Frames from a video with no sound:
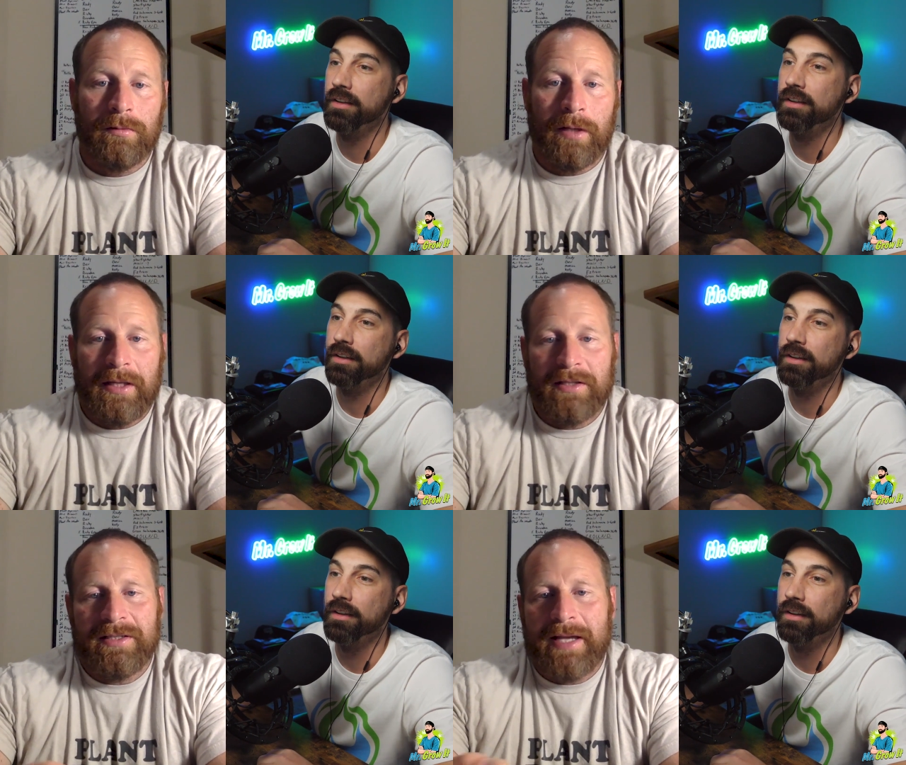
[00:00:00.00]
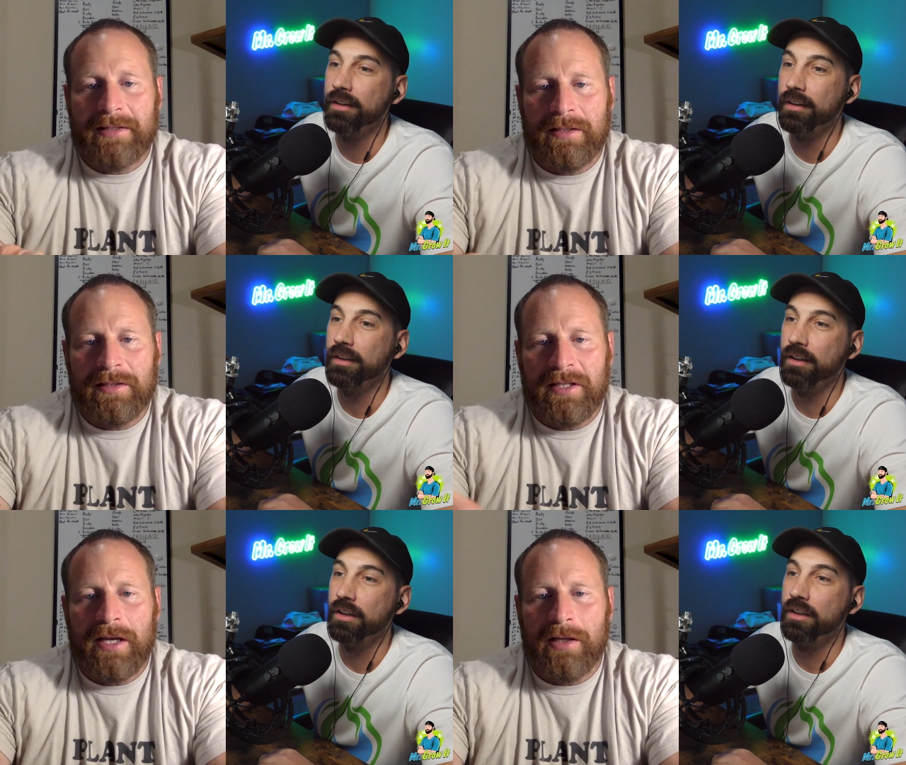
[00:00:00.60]
Speaker 1: Like it just has, it's
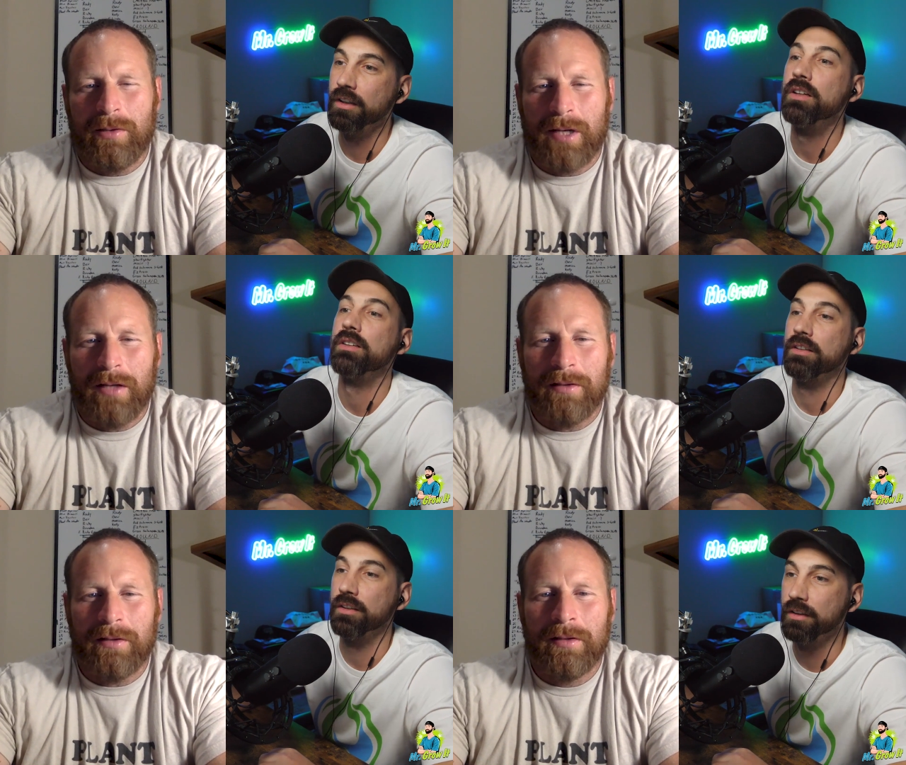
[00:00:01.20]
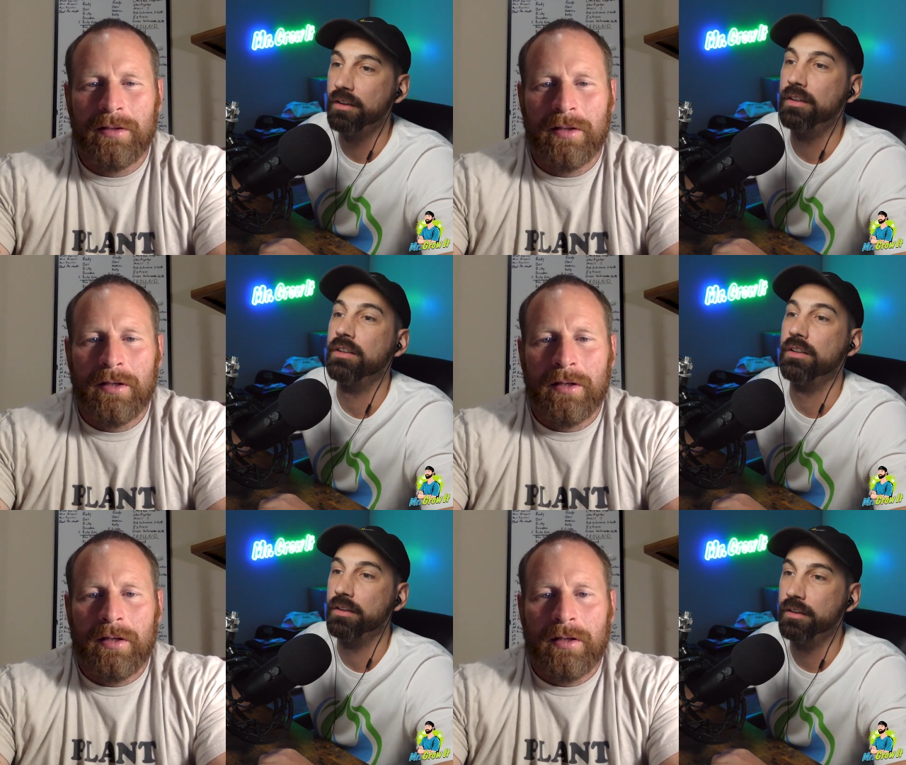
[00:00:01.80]
a yellow color.
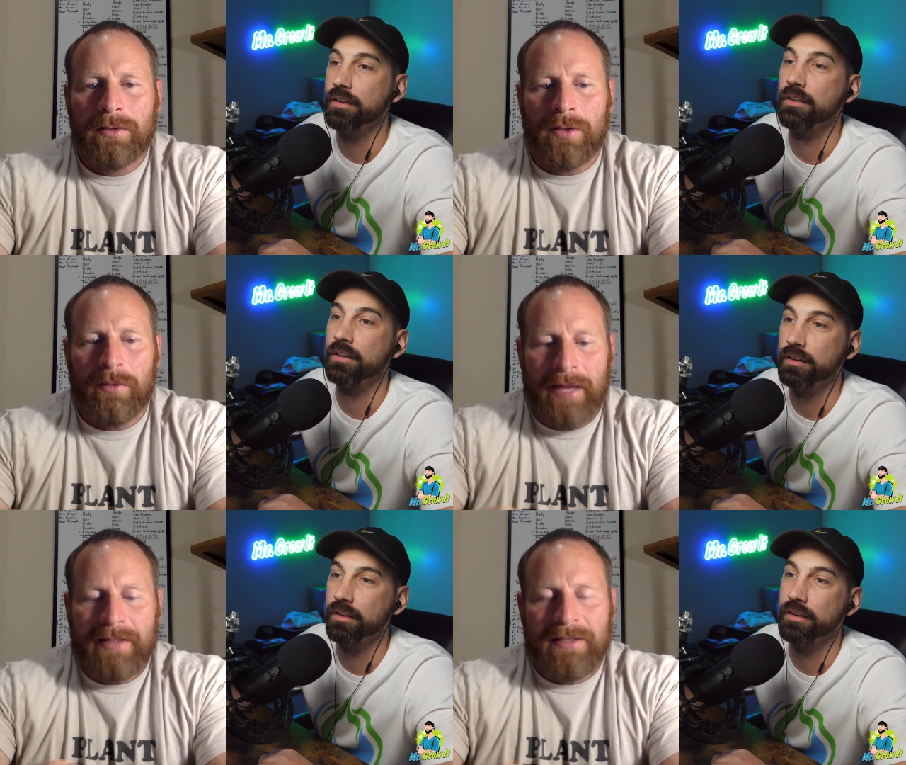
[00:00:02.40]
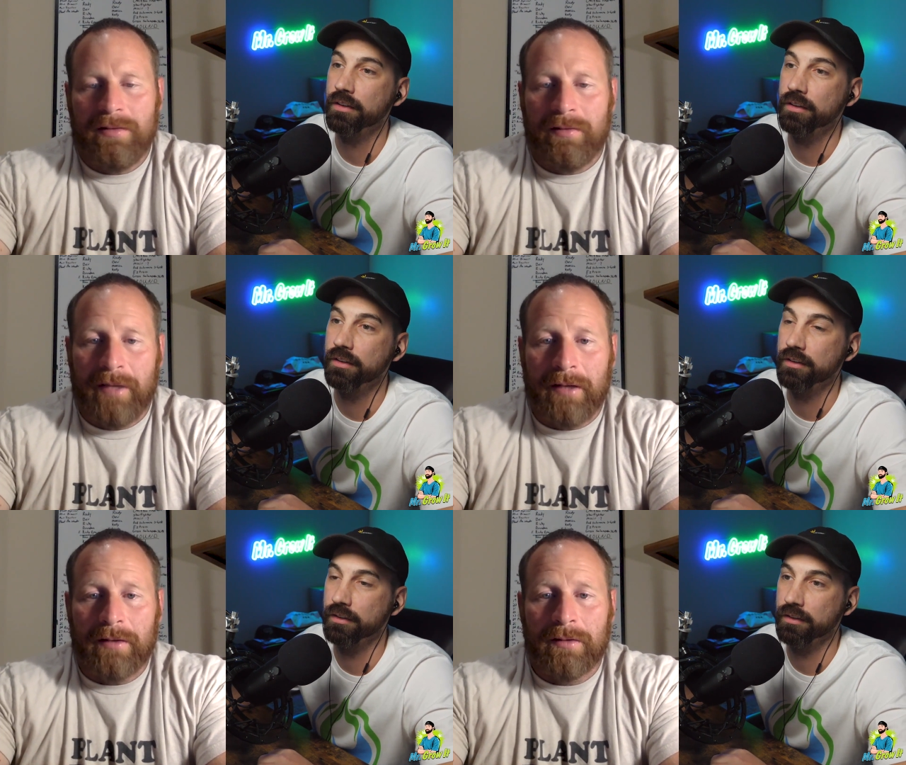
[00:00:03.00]
So that's still
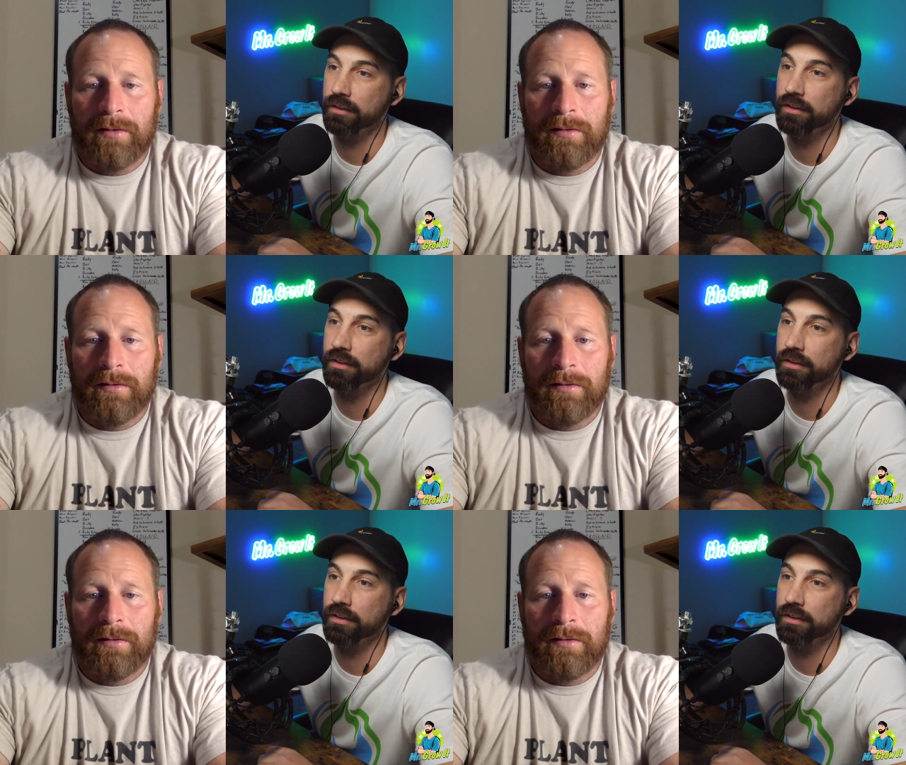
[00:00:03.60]
there.